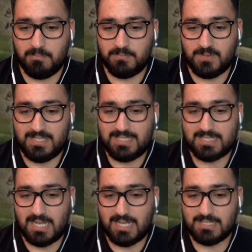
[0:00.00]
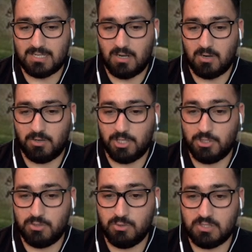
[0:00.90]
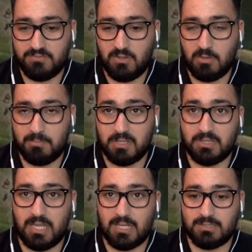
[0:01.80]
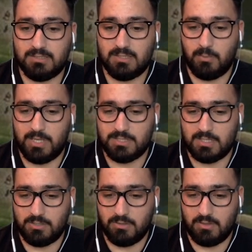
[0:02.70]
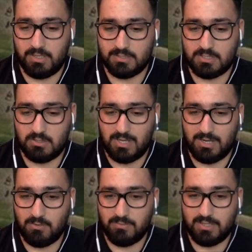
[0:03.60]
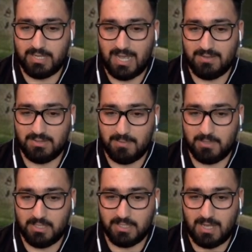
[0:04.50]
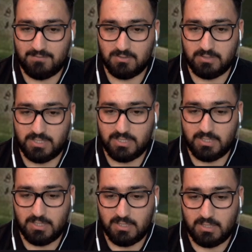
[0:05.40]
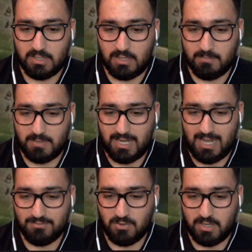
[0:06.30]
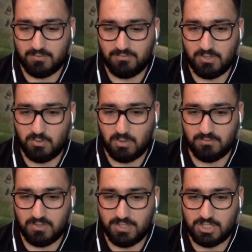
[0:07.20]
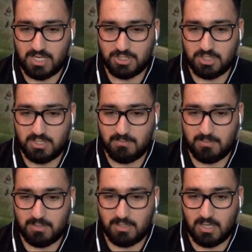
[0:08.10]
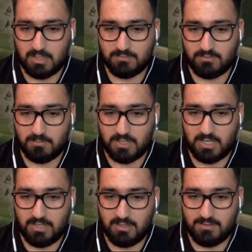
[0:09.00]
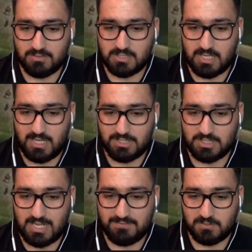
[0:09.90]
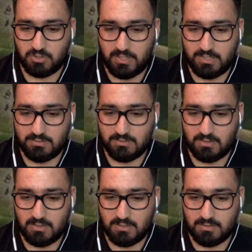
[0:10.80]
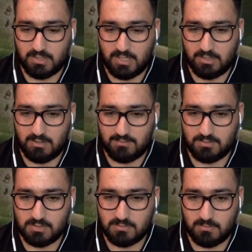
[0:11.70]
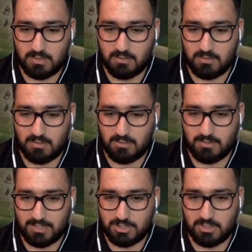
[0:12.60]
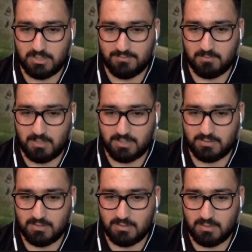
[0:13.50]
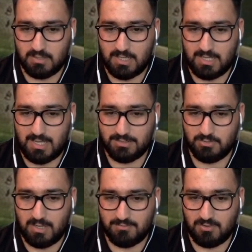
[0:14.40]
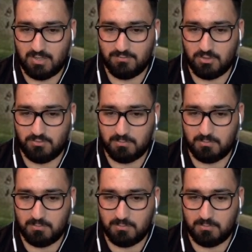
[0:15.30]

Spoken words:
These guys are useful, but not in the ways that you think. So I don't really have that many cavalry. I have quite a few of each actually, maybe not from the higher levels. Yeah, I just haven't trained on the higher levels. Well, oh, actually, never mind. I do have quite a few from